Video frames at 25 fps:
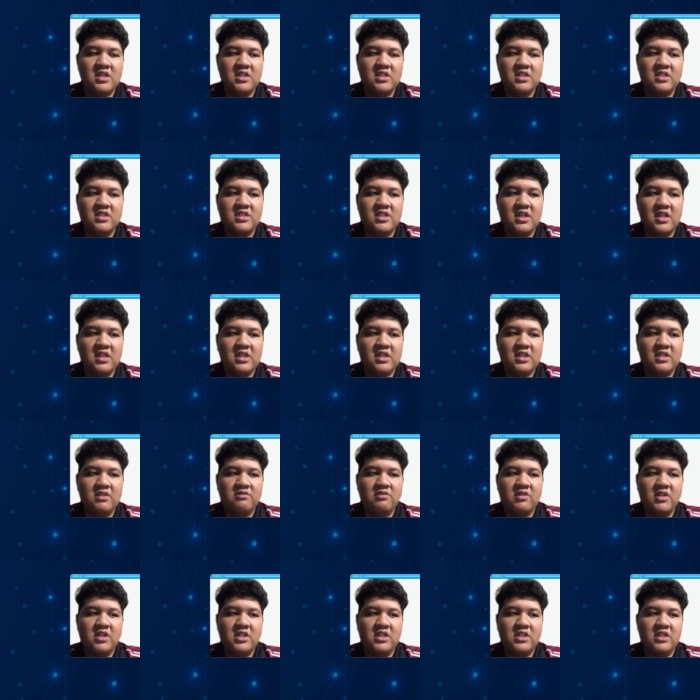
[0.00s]
The second
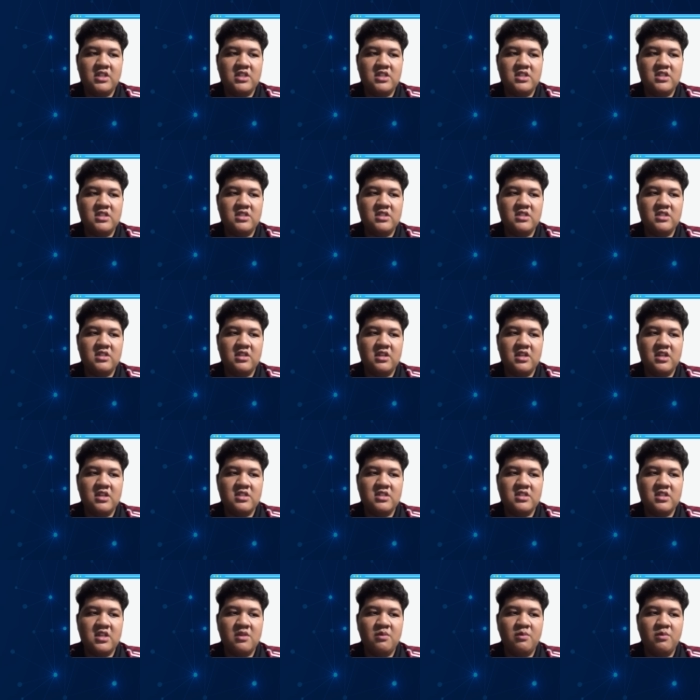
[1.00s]
one is
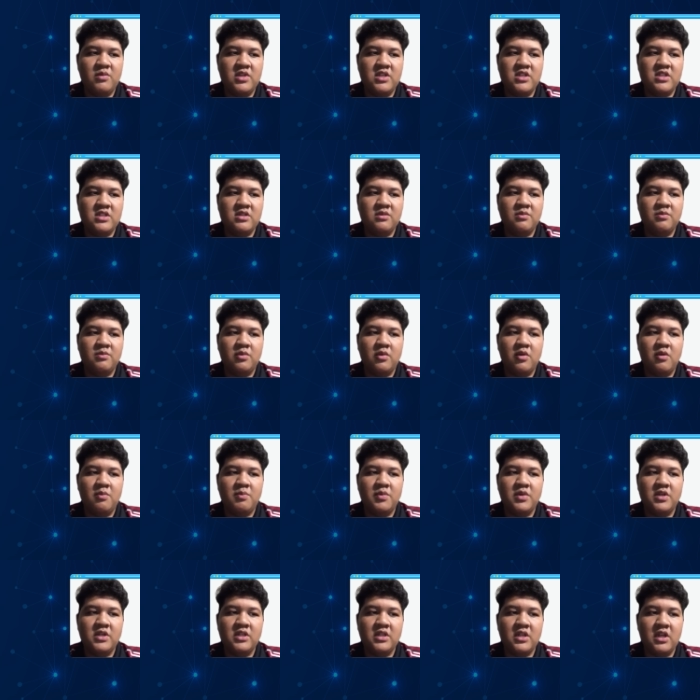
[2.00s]
establish
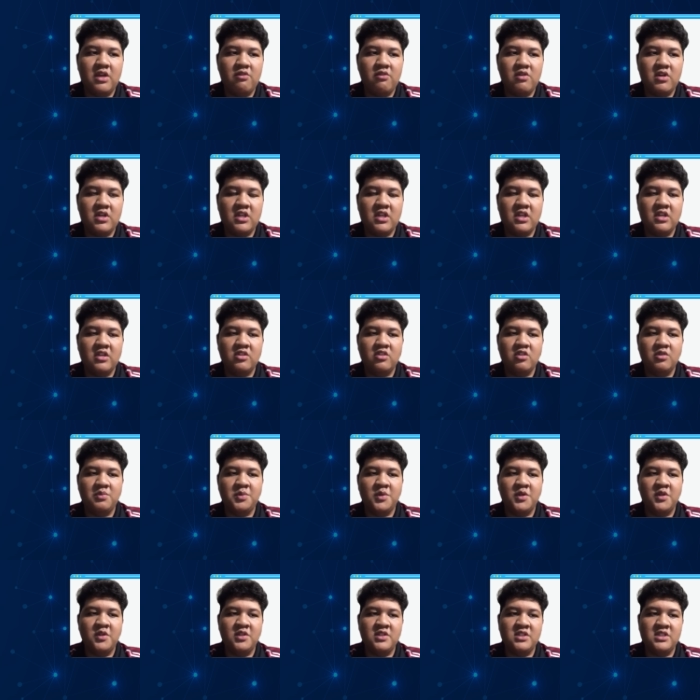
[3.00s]
proper networking
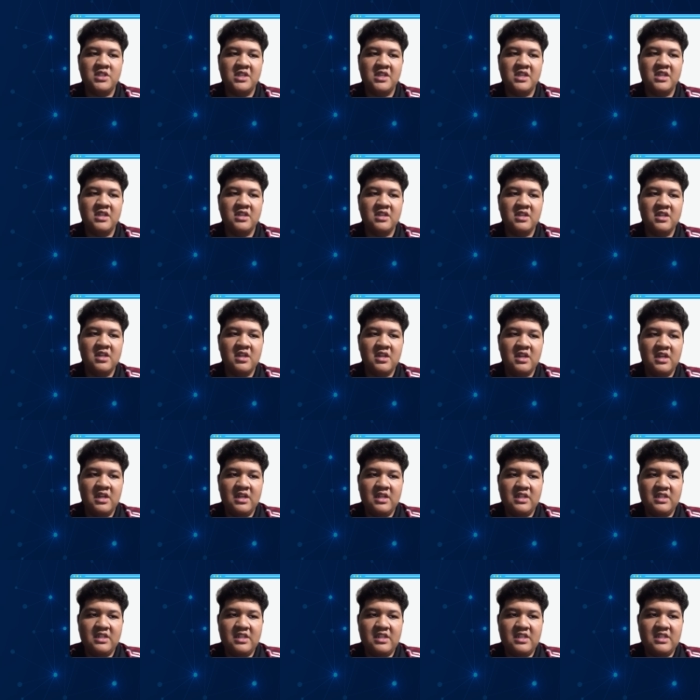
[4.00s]
topology,
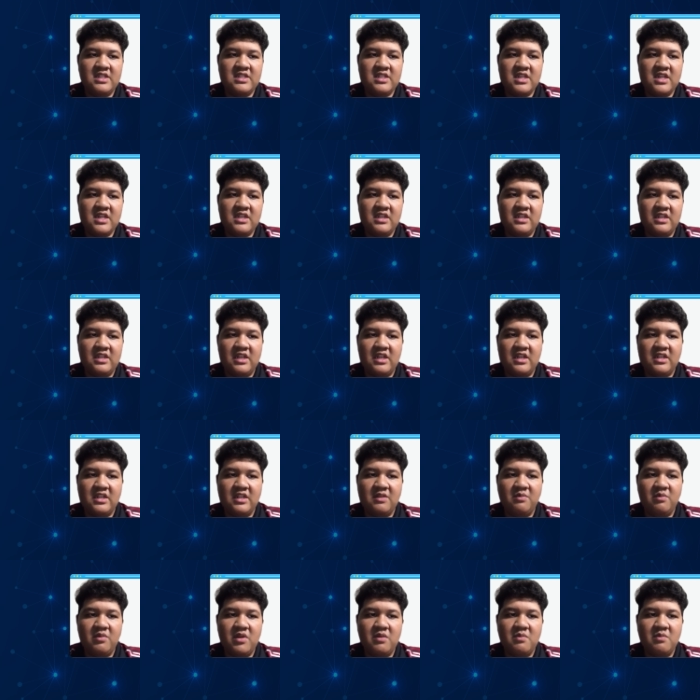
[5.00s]
design and
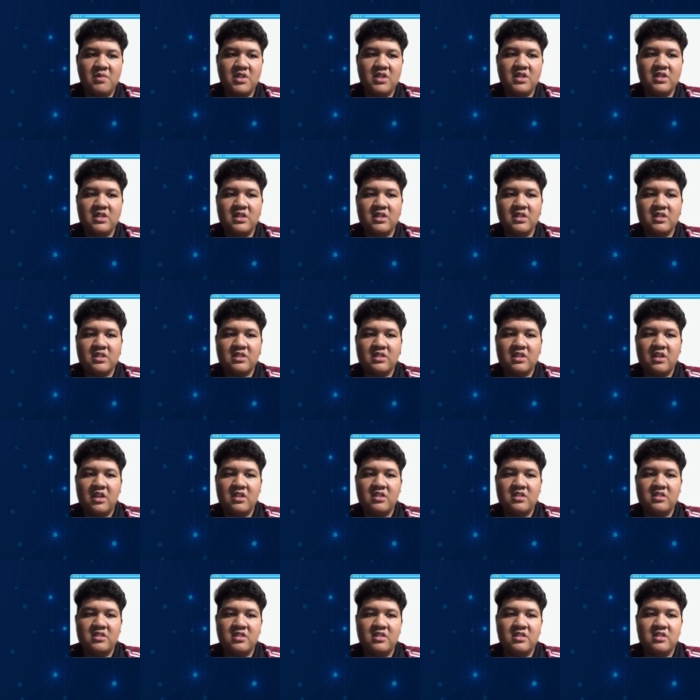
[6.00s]
implement a
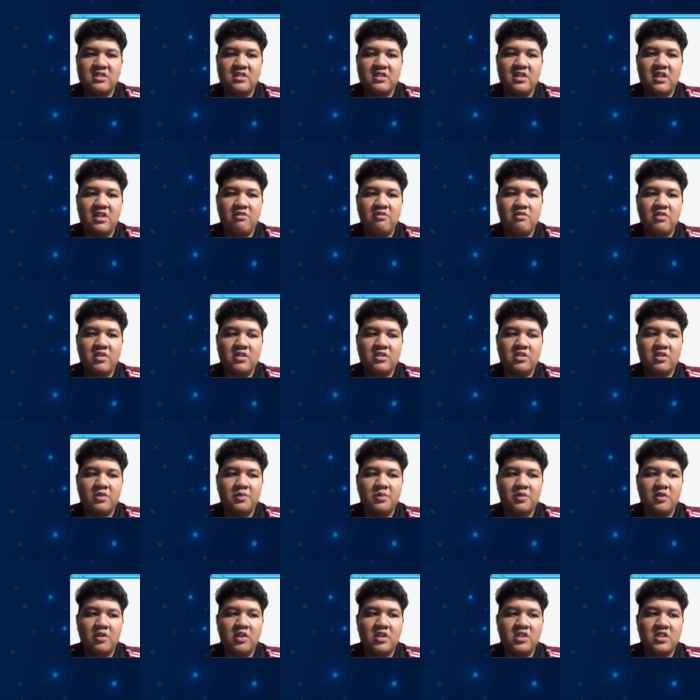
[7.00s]
structured network
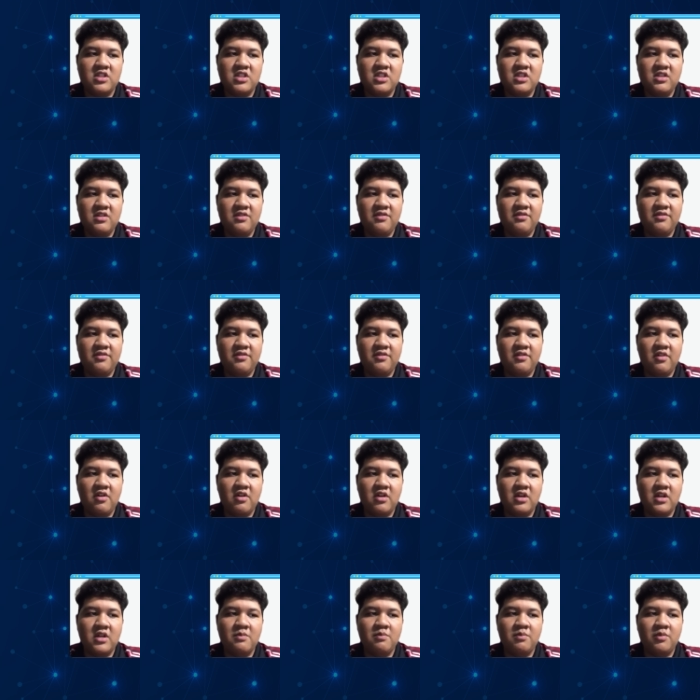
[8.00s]
topology
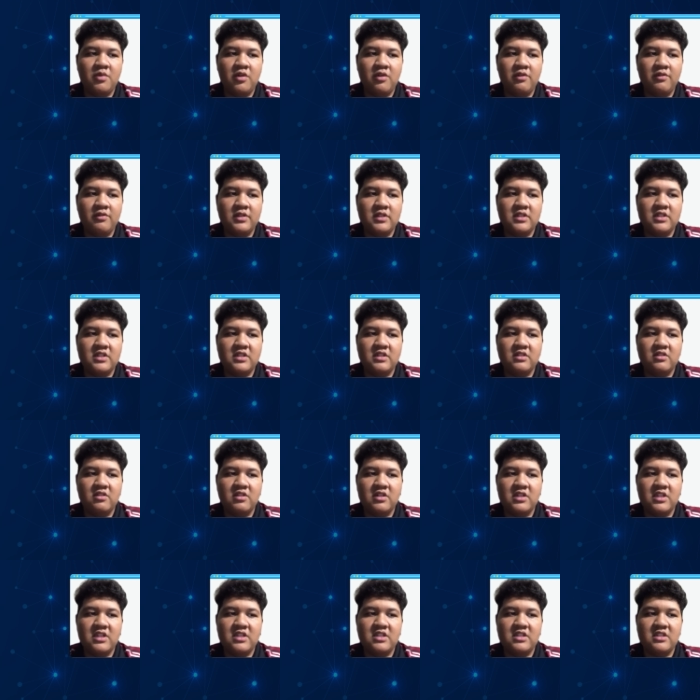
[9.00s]
for improved
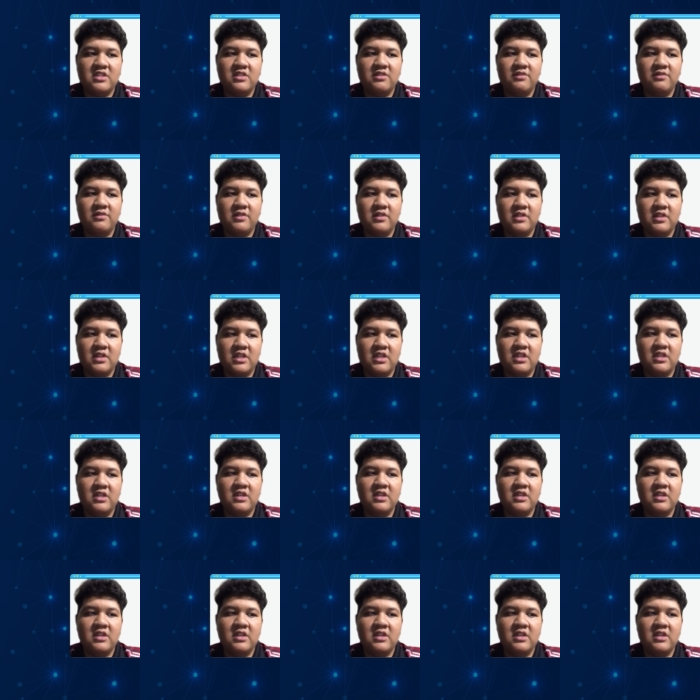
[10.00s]
connectivity.